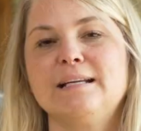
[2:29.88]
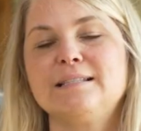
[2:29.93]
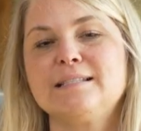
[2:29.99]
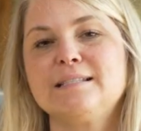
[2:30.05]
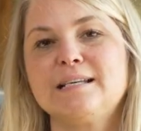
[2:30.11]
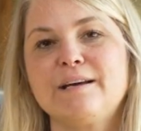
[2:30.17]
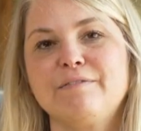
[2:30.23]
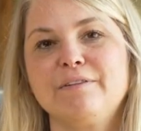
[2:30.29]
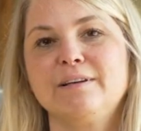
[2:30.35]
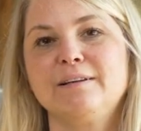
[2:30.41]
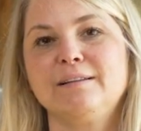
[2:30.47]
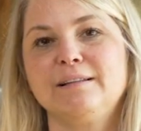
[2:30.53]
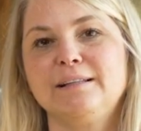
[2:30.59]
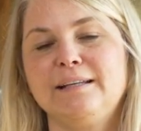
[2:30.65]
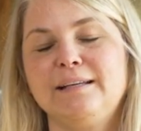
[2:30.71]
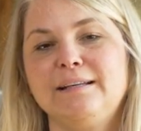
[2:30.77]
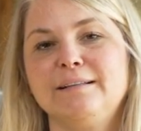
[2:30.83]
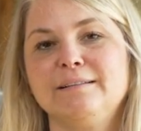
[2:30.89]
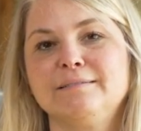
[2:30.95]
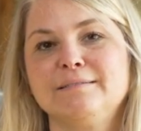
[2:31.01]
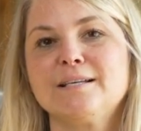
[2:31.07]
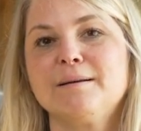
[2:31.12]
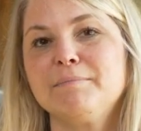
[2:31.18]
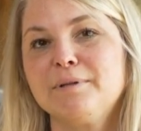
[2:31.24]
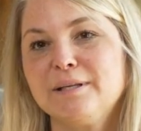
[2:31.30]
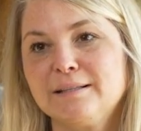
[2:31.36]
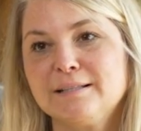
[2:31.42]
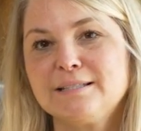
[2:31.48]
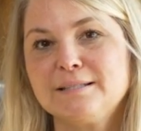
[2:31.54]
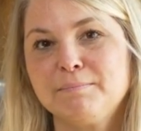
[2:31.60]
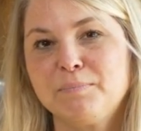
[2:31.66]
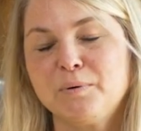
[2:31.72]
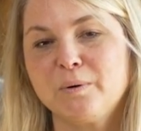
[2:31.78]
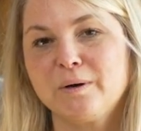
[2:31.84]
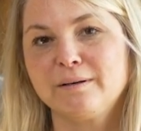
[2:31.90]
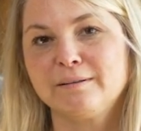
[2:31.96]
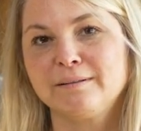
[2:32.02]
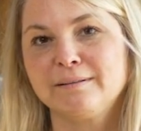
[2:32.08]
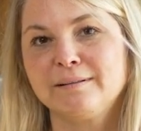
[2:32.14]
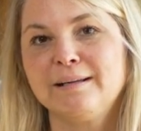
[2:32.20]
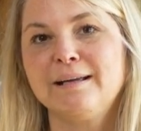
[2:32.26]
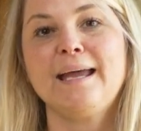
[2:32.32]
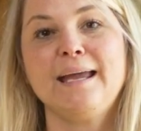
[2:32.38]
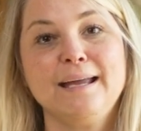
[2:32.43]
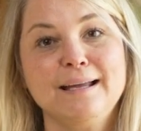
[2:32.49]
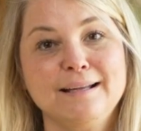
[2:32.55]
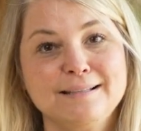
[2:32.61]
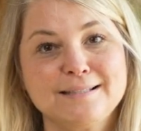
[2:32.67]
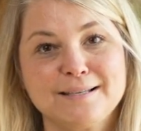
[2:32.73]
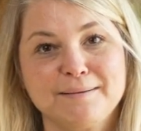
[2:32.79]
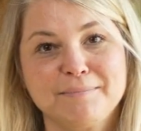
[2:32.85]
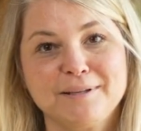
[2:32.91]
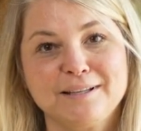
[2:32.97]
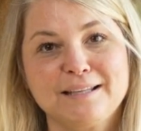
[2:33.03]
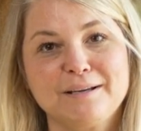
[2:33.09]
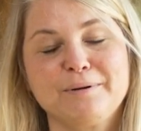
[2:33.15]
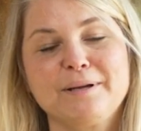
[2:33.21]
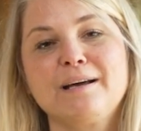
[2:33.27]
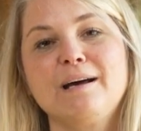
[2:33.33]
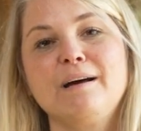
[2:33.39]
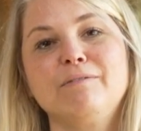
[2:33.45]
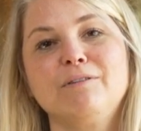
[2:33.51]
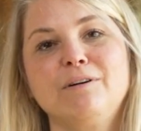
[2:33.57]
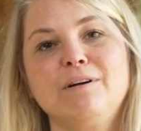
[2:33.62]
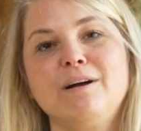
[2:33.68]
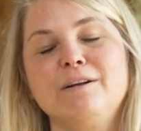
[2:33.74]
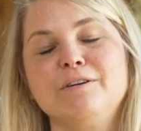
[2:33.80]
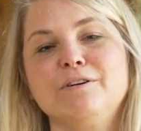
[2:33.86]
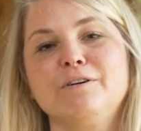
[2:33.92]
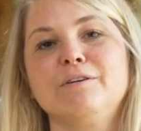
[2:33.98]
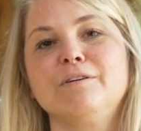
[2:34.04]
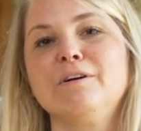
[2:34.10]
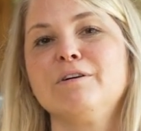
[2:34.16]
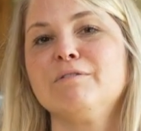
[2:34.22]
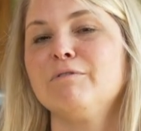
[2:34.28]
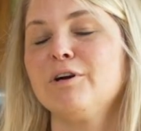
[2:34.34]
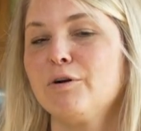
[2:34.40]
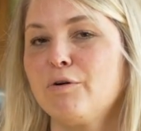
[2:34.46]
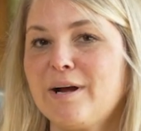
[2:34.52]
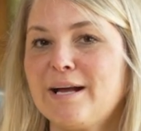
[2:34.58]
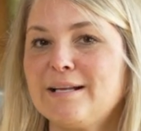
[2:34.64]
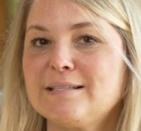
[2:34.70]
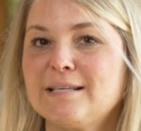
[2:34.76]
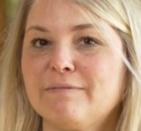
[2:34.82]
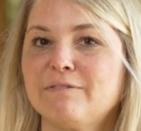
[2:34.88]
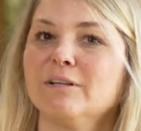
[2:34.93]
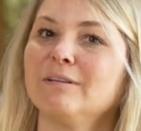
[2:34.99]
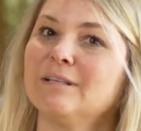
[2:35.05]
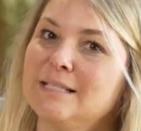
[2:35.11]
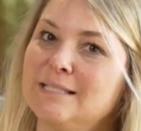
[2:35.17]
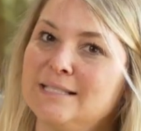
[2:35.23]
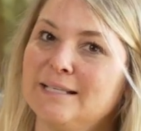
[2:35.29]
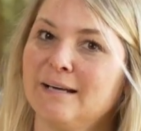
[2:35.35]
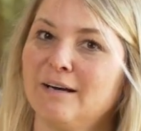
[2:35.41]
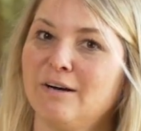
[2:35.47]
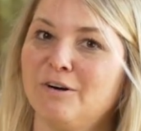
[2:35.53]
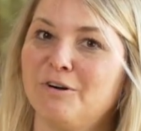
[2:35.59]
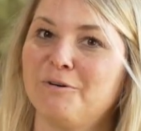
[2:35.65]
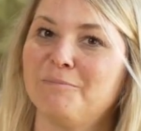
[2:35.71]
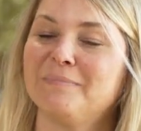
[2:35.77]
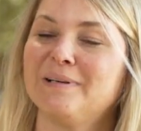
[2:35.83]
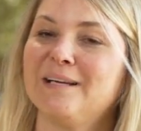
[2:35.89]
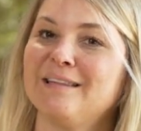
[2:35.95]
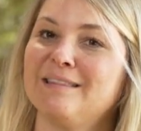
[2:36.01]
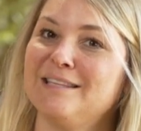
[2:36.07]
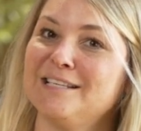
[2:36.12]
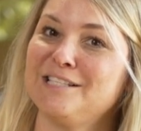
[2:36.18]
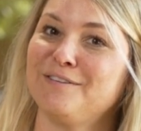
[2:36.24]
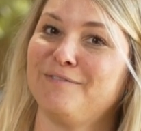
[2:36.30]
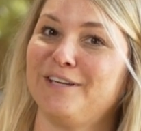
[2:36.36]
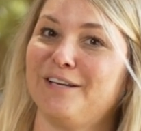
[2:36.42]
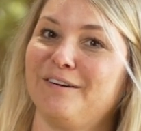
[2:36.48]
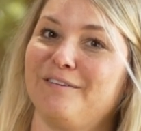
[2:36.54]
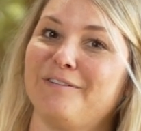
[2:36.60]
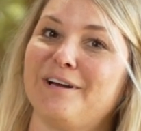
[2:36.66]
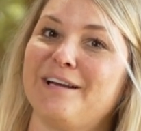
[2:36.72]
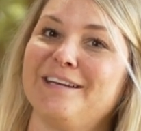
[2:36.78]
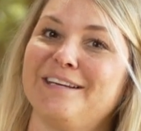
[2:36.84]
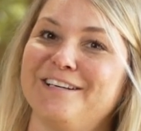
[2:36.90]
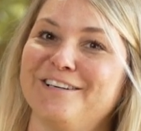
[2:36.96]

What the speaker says: It's definitely something that's important and something that we cover under regrets after listing a home in this video right